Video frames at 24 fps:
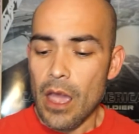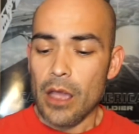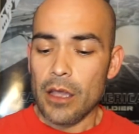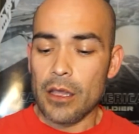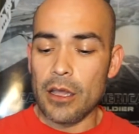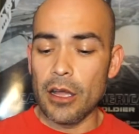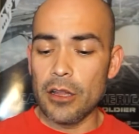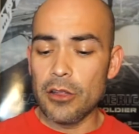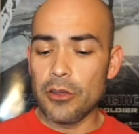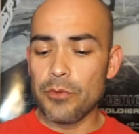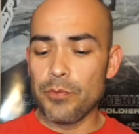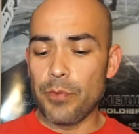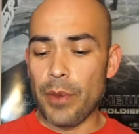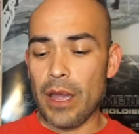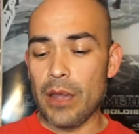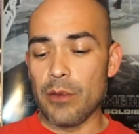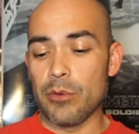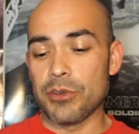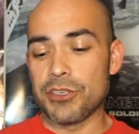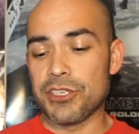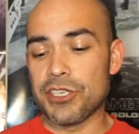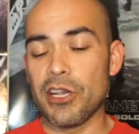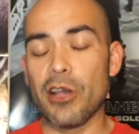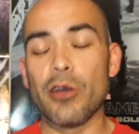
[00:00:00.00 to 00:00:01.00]
colored by
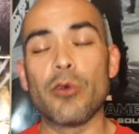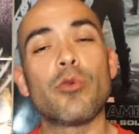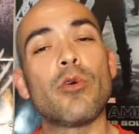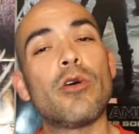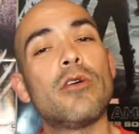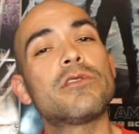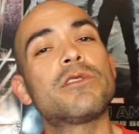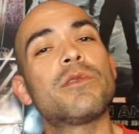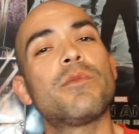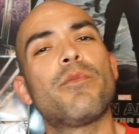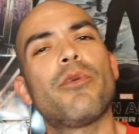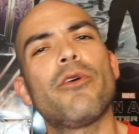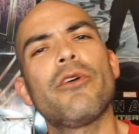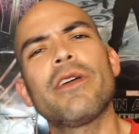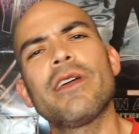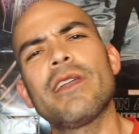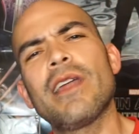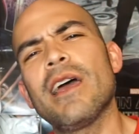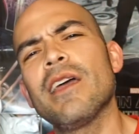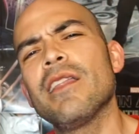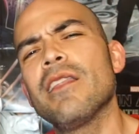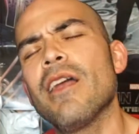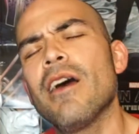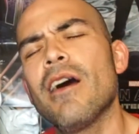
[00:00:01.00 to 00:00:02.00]
Rochelle Rosenberg, and
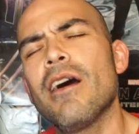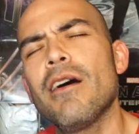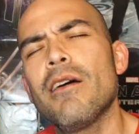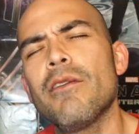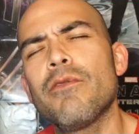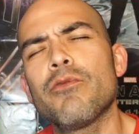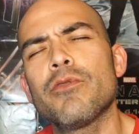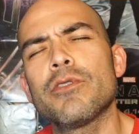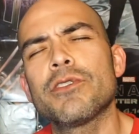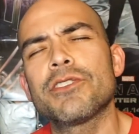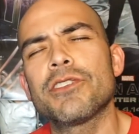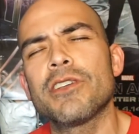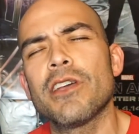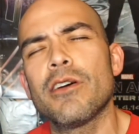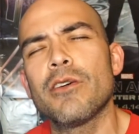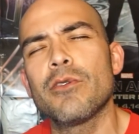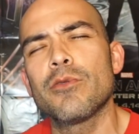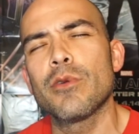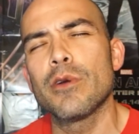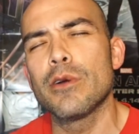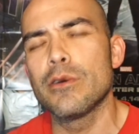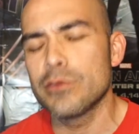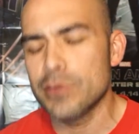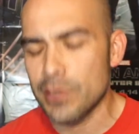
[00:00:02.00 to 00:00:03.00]
I love Rochelle
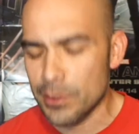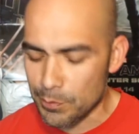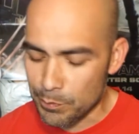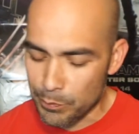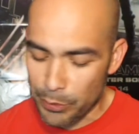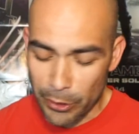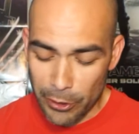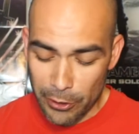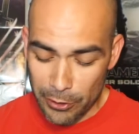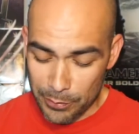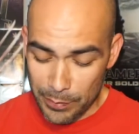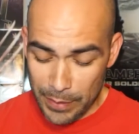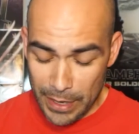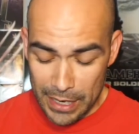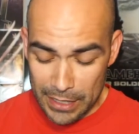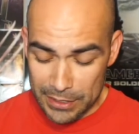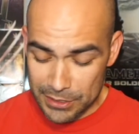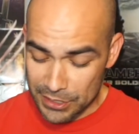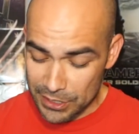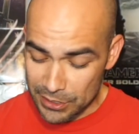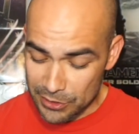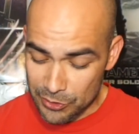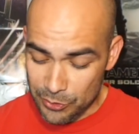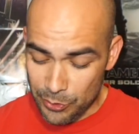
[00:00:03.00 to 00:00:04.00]
Rosenberg, man.
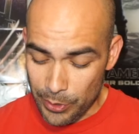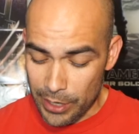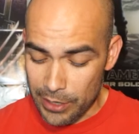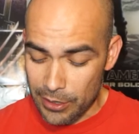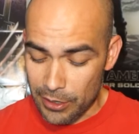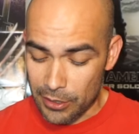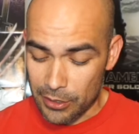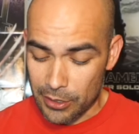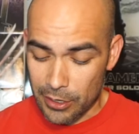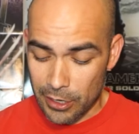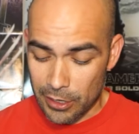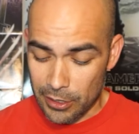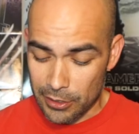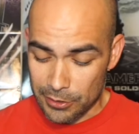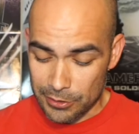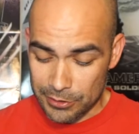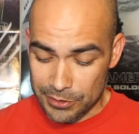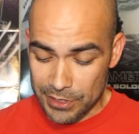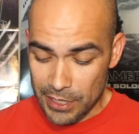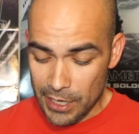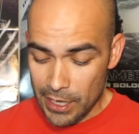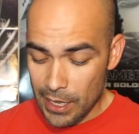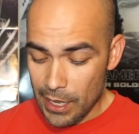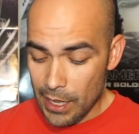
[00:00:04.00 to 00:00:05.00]
She's great on
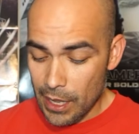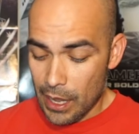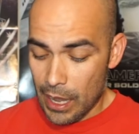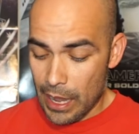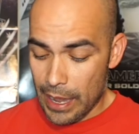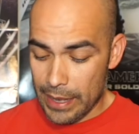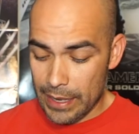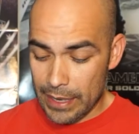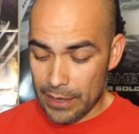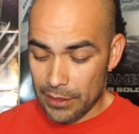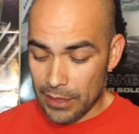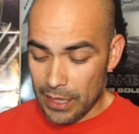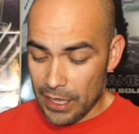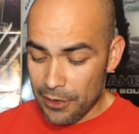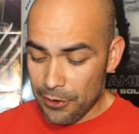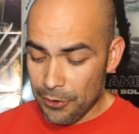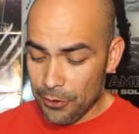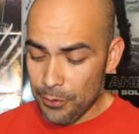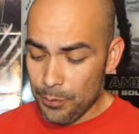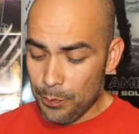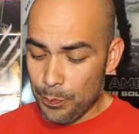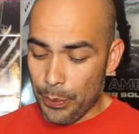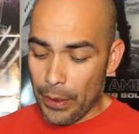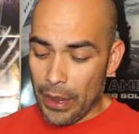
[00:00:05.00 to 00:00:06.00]
colors. And
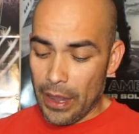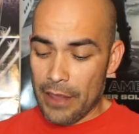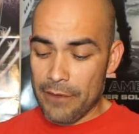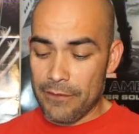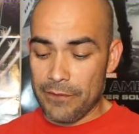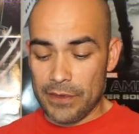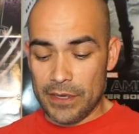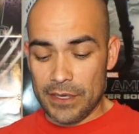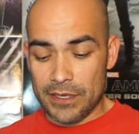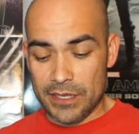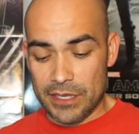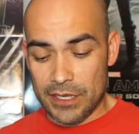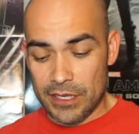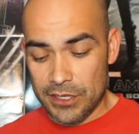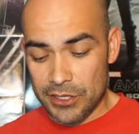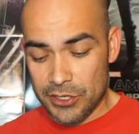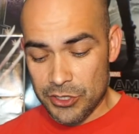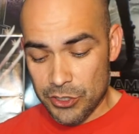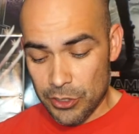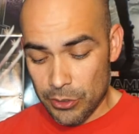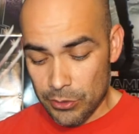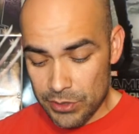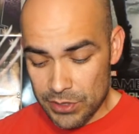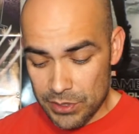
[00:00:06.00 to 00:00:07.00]
lettered by VC's
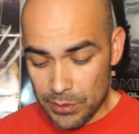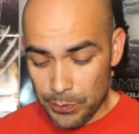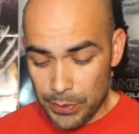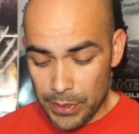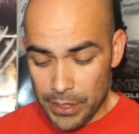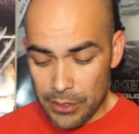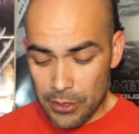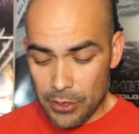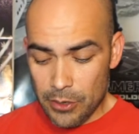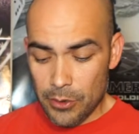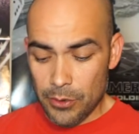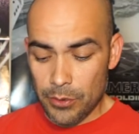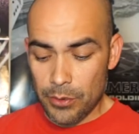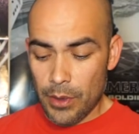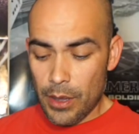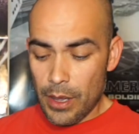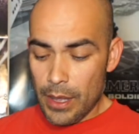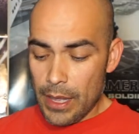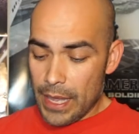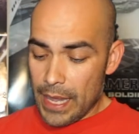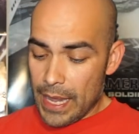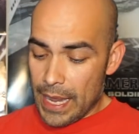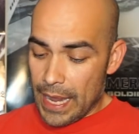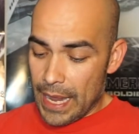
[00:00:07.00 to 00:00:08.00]
Joe Sabino.
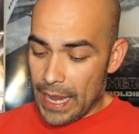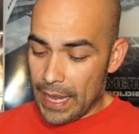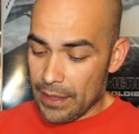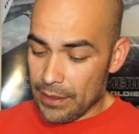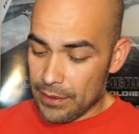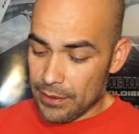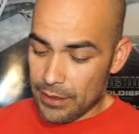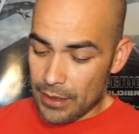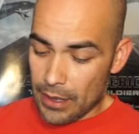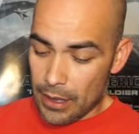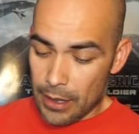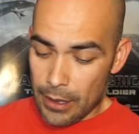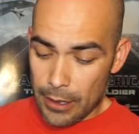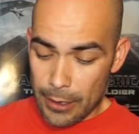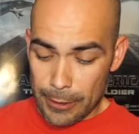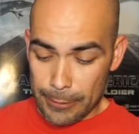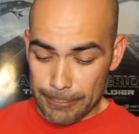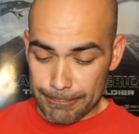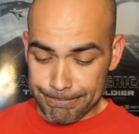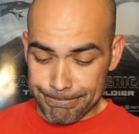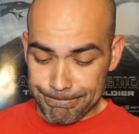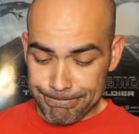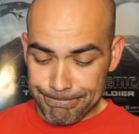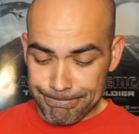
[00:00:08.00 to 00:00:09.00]
And
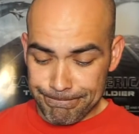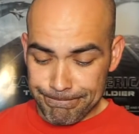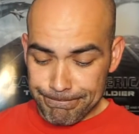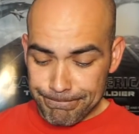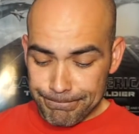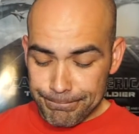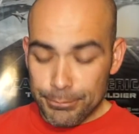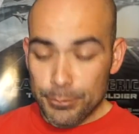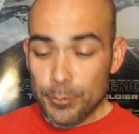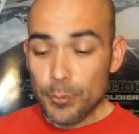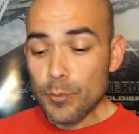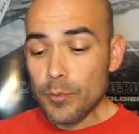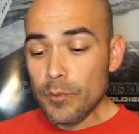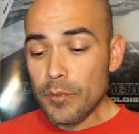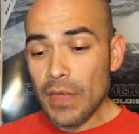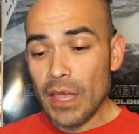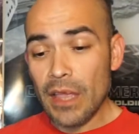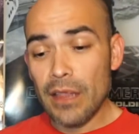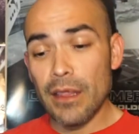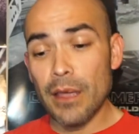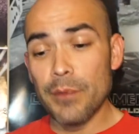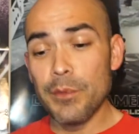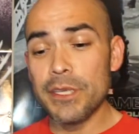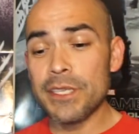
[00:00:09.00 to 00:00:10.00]

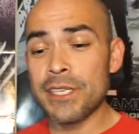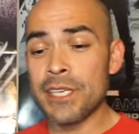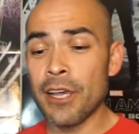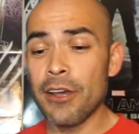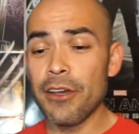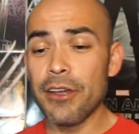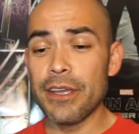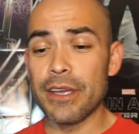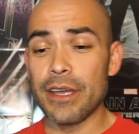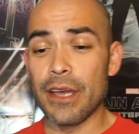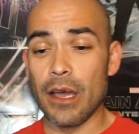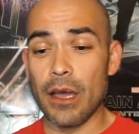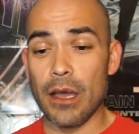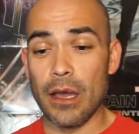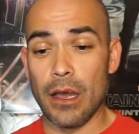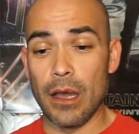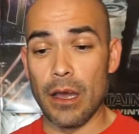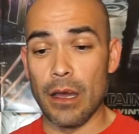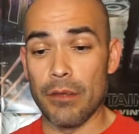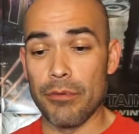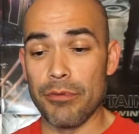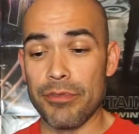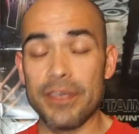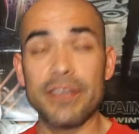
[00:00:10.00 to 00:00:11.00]
let me tell you,
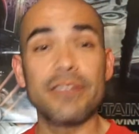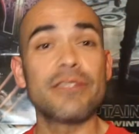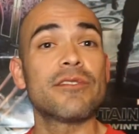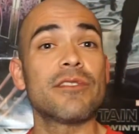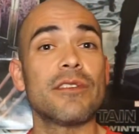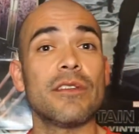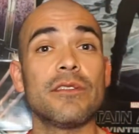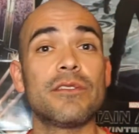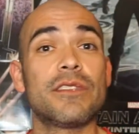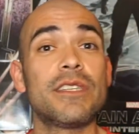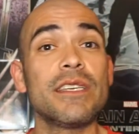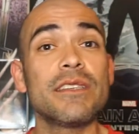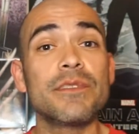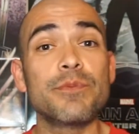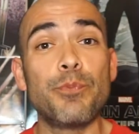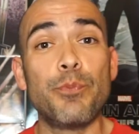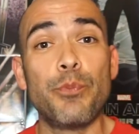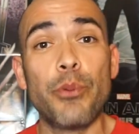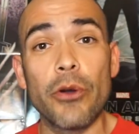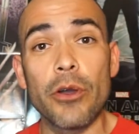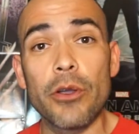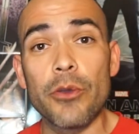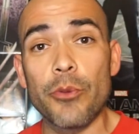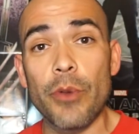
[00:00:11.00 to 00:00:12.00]
this
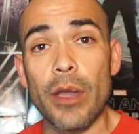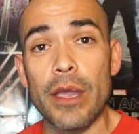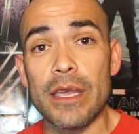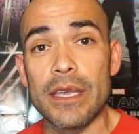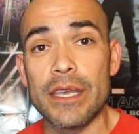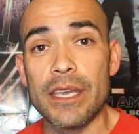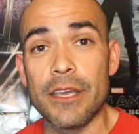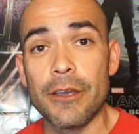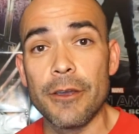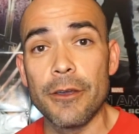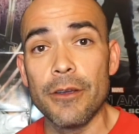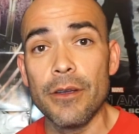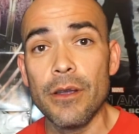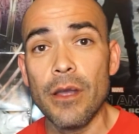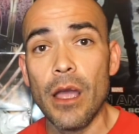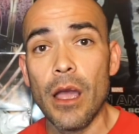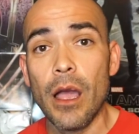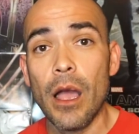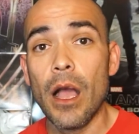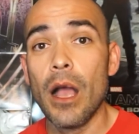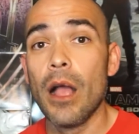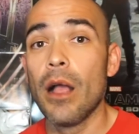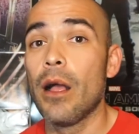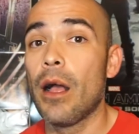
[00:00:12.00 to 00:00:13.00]
book right here,
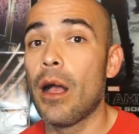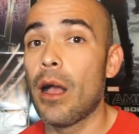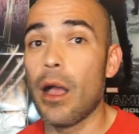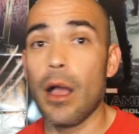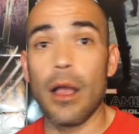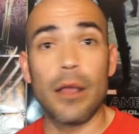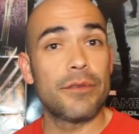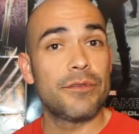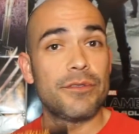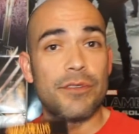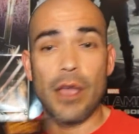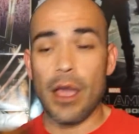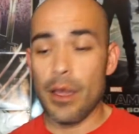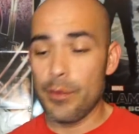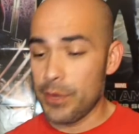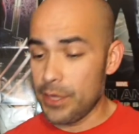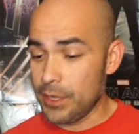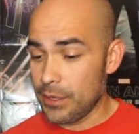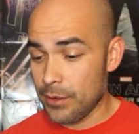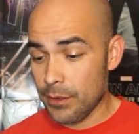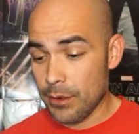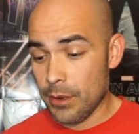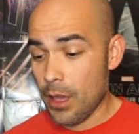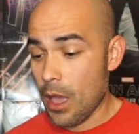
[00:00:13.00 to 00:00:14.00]
I
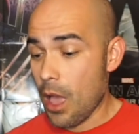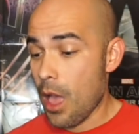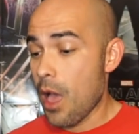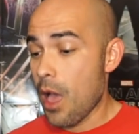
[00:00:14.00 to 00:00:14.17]
mean,